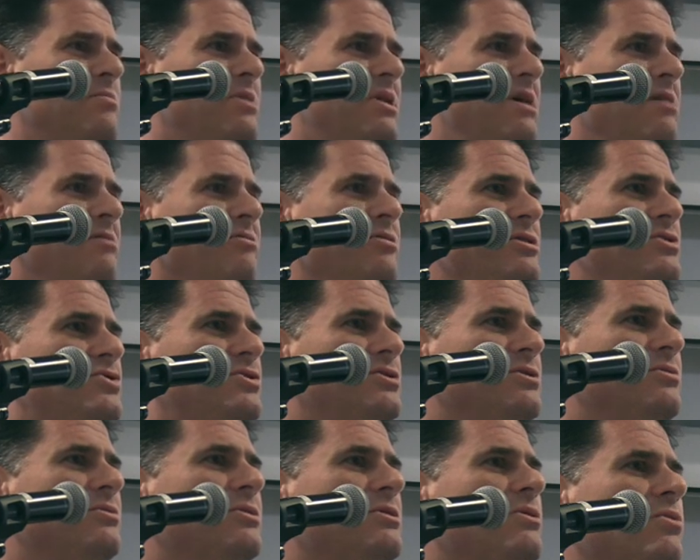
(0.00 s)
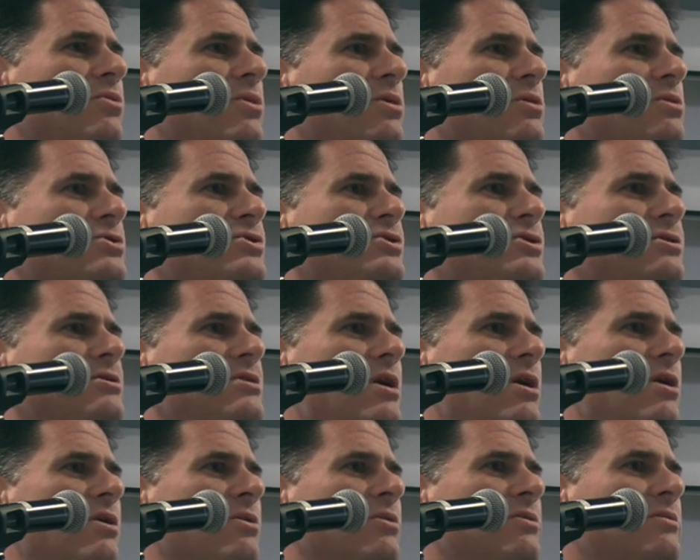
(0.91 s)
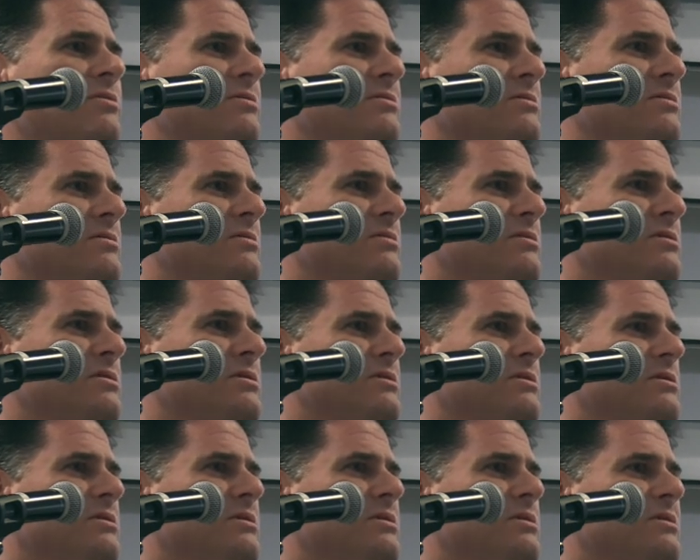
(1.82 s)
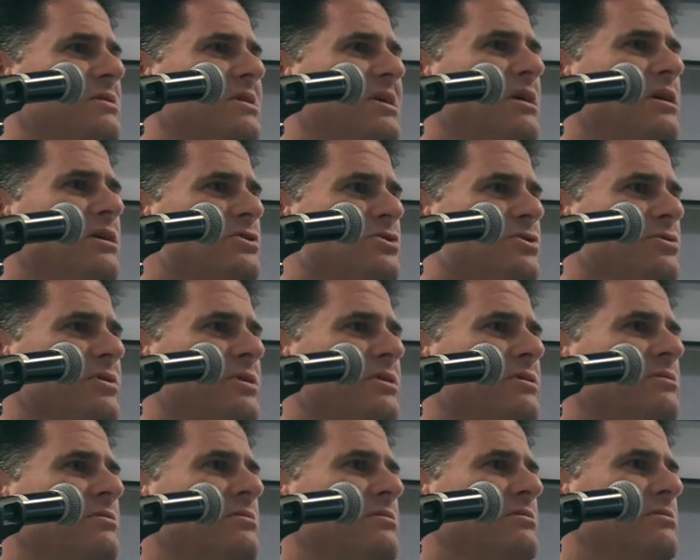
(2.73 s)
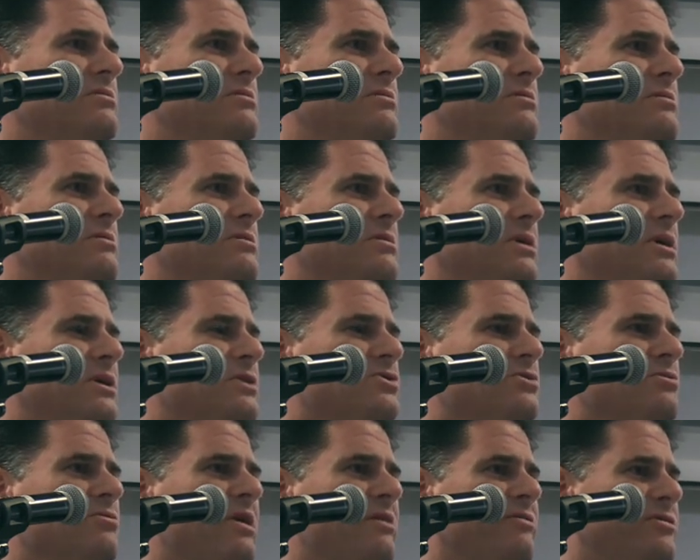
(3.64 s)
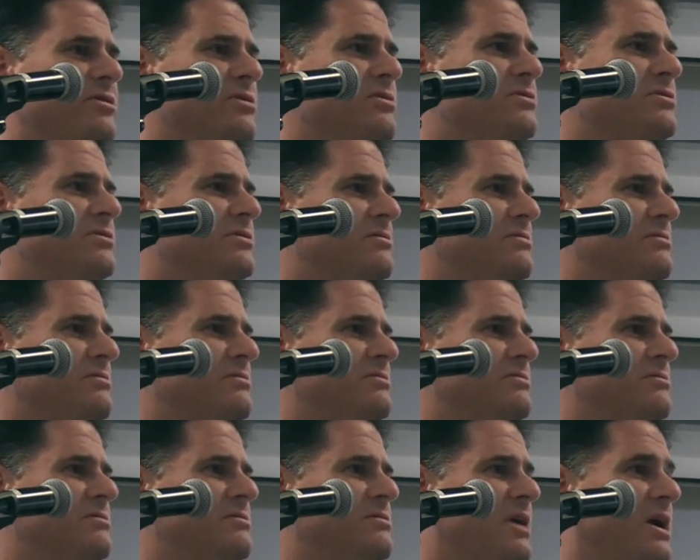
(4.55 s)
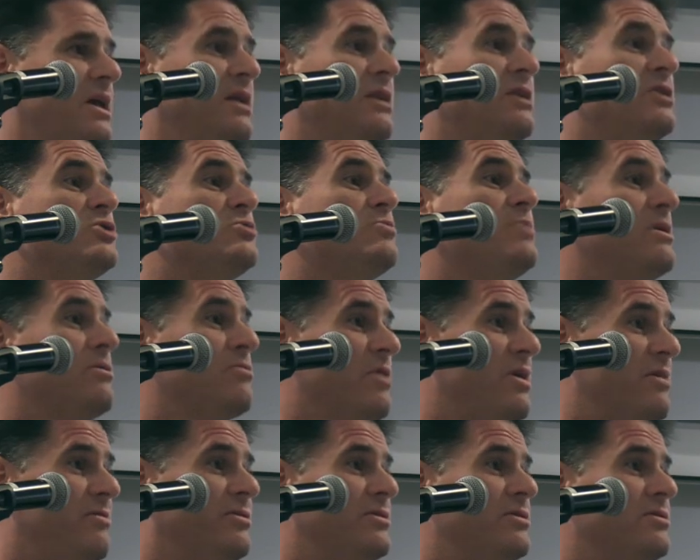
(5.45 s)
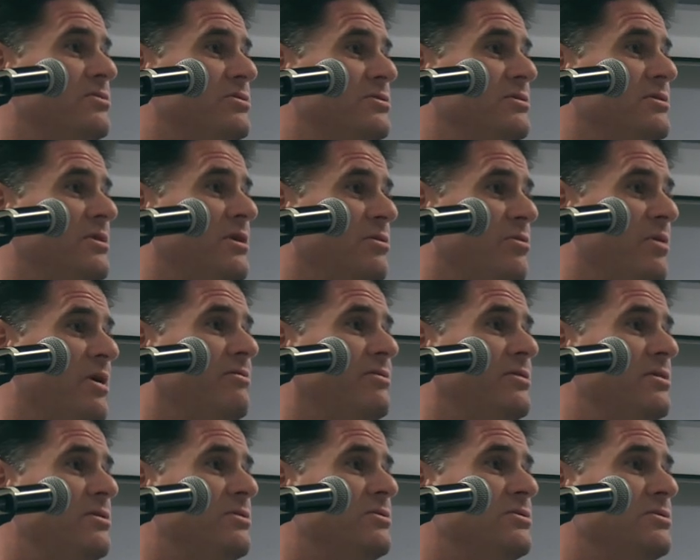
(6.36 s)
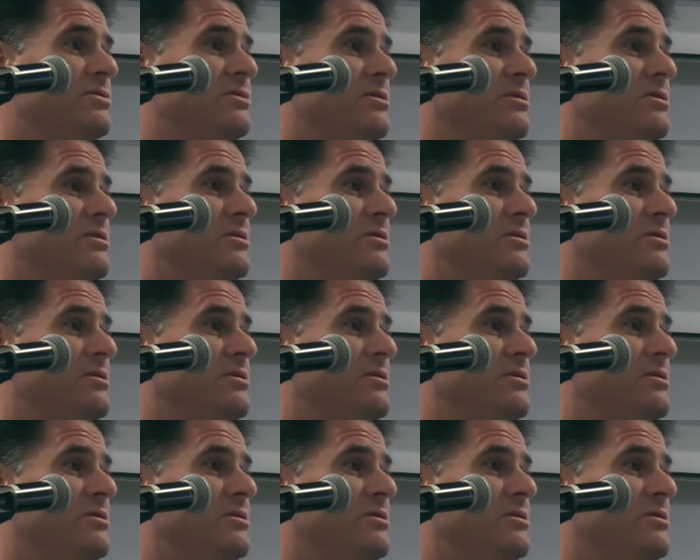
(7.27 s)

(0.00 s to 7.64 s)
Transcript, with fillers: But every Jew in the world should know that Israel is a refuge, and it has been refuge, a refuge.